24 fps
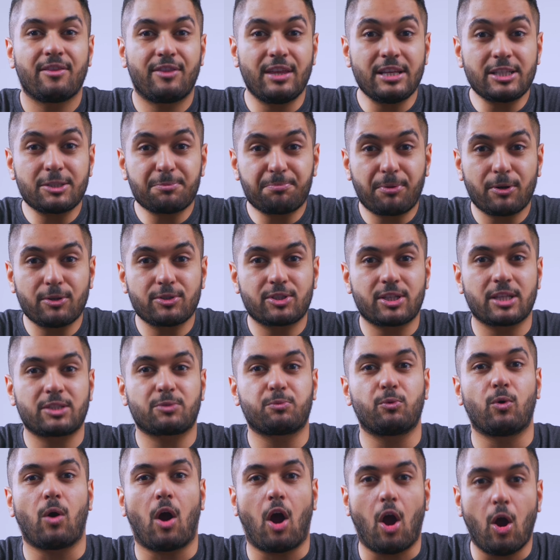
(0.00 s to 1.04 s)
This process
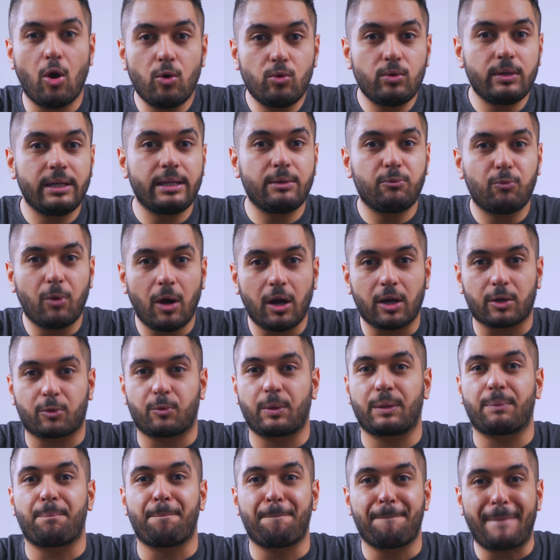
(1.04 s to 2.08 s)
will only work
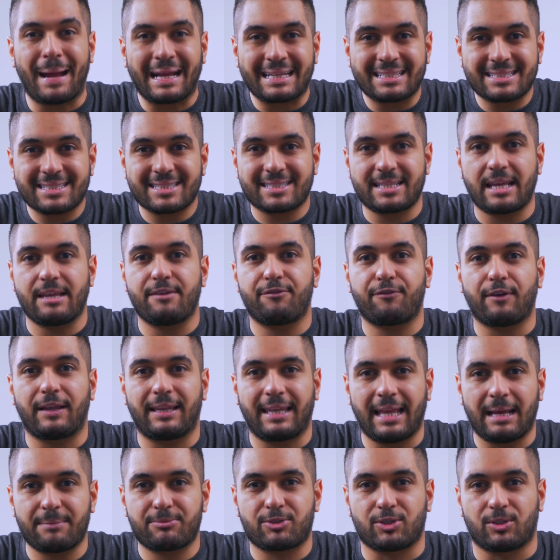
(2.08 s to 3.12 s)
with MagSafe
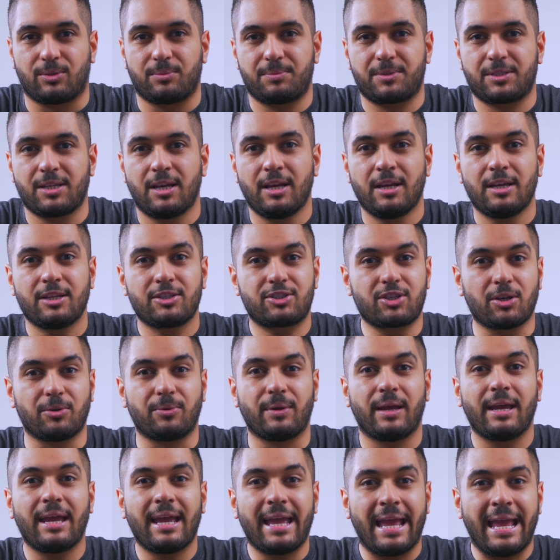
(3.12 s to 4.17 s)
laptops. So
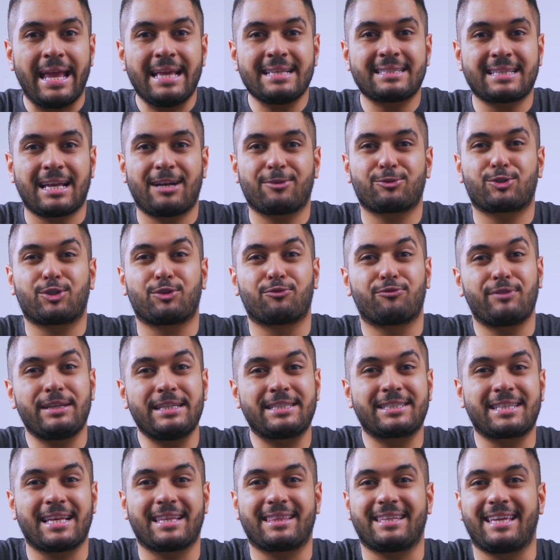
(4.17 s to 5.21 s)
here's how to
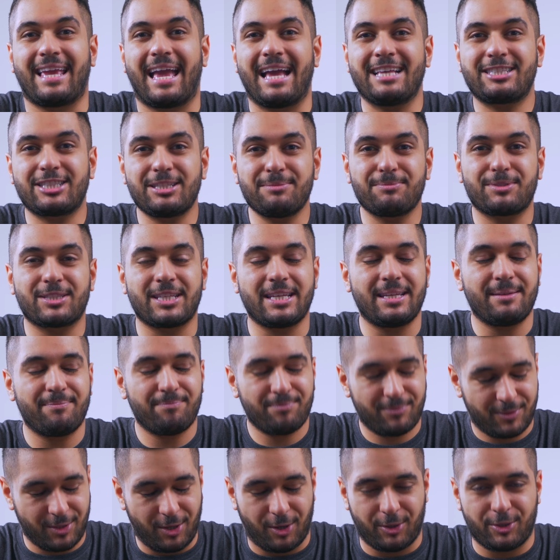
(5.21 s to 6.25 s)
reset the SMC
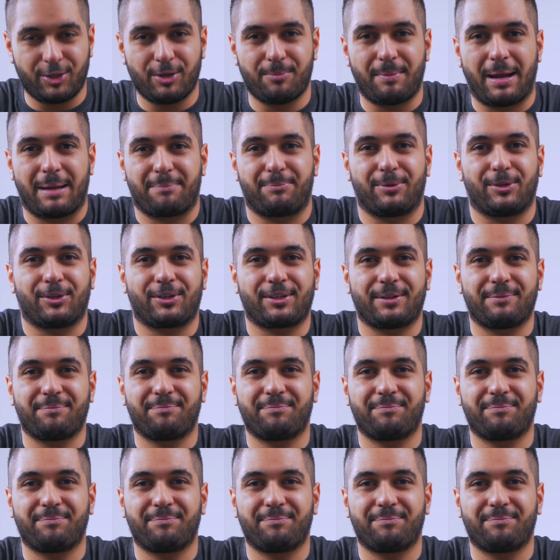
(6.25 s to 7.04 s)
on your MacBook.